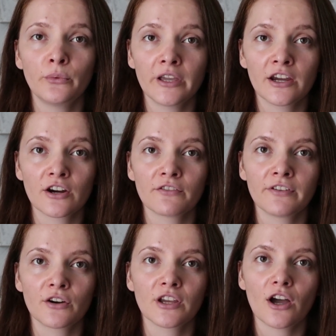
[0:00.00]
wear
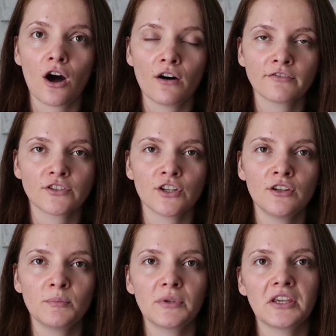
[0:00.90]
very
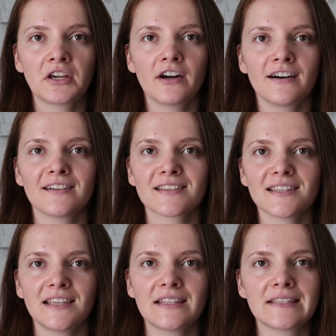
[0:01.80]
often
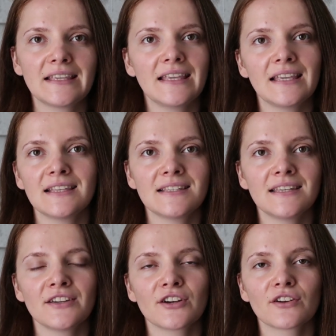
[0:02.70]
because it's
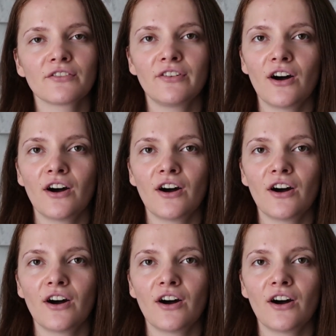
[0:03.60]
easier,